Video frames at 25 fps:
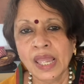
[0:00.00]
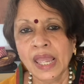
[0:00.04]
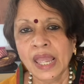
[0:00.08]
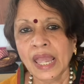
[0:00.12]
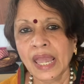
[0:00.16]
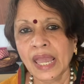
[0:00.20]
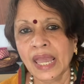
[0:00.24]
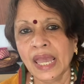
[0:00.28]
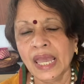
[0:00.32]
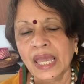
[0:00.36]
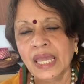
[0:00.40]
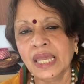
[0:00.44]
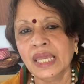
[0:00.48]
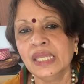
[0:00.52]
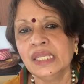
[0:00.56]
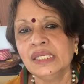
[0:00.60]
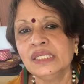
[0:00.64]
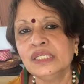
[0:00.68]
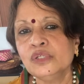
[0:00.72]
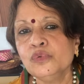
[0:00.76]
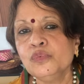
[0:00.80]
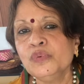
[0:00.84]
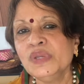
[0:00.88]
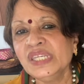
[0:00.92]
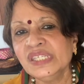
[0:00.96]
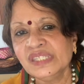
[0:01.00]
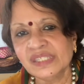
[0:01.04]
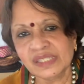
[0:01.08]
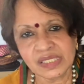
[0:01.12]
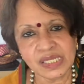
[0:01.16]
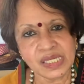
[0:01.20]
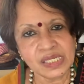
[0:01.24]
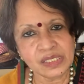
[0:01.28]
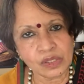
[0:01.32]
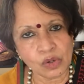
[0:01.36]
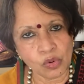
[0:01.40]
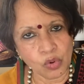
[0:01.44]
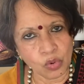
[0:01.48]
and we
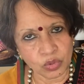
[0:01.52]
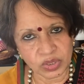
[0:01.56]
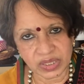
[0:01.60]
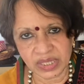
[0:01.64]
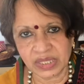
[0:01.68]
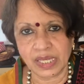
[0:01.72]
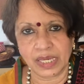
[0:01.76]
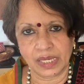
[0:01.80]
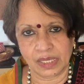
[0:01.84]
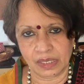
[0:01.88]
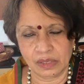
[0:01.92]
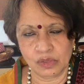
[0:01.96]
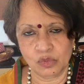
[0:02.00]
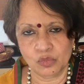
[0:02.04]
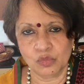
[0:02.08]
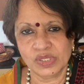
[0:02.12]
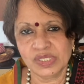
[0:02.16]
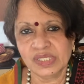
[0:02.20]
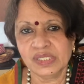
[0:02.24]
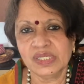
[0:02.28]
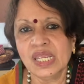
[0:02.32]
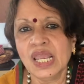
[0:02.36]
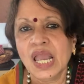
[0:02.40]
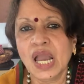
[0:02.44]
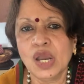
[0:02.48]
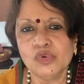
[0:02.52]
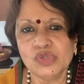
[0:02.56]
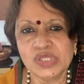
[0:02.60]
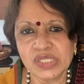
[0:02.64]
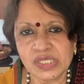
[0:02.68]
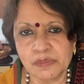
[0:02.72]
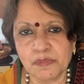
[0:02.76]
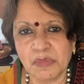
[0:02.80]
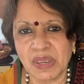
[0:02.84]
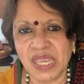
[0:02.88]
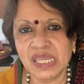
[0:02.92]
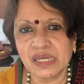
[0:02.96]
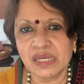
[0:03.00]
see the whole thing. We see how it's
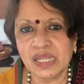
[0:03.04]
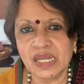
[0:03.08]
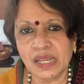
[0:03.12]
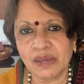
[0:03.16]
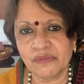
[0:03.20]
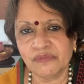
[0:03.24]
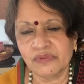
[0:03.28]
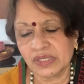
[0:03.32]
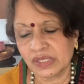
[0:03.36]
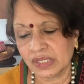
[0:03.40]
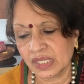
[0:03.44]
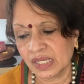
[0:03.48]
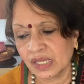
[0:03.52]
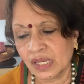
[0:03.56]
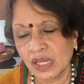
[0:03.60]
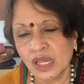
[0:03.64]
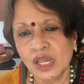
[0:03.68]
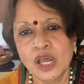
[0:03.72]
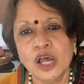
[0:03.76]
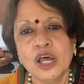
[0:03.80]
made and everything.